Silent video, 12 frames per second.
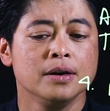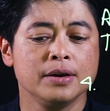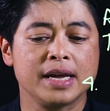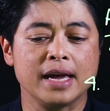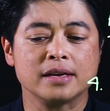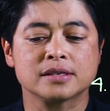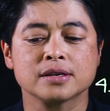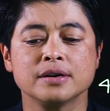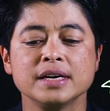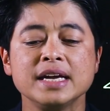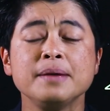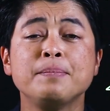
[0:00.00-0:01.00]
Okay,
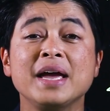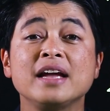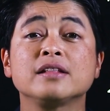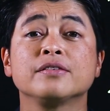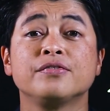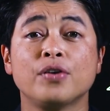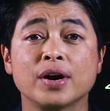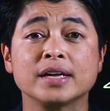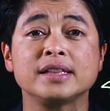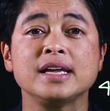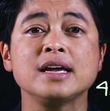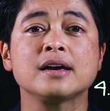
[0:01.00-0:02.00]
so he baked
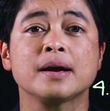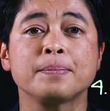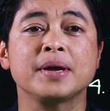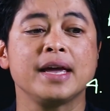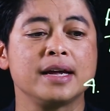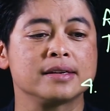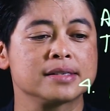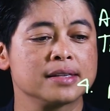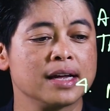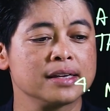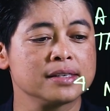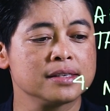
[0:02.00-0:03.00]
40 cupcakes.
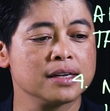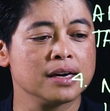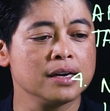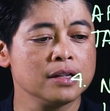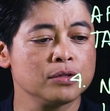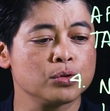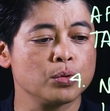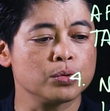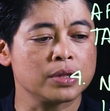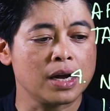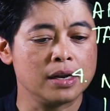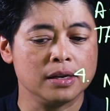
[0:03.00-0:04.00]
That's the
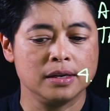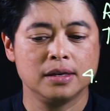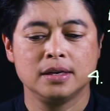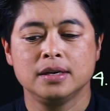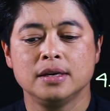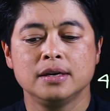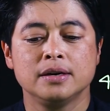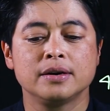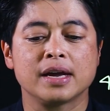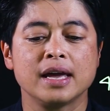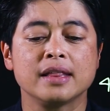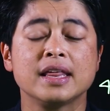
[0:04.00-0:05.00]
total.
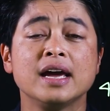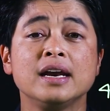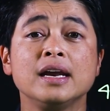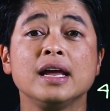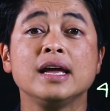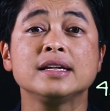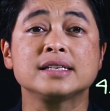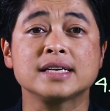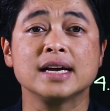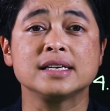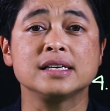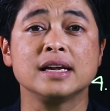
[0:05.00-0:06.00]
Okay, then it
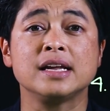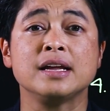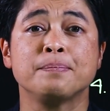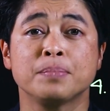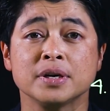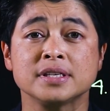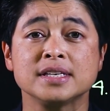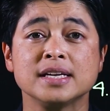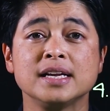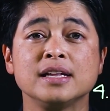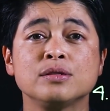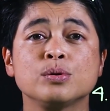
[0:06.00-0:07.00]
says he puts
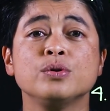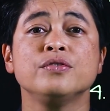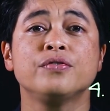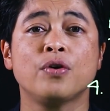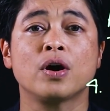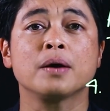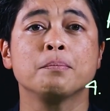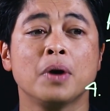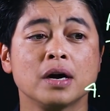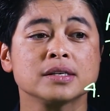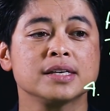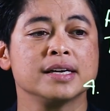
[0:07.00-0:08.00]
it into 4
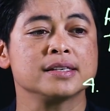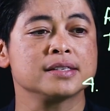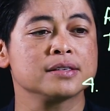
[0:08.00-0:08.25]
boxes.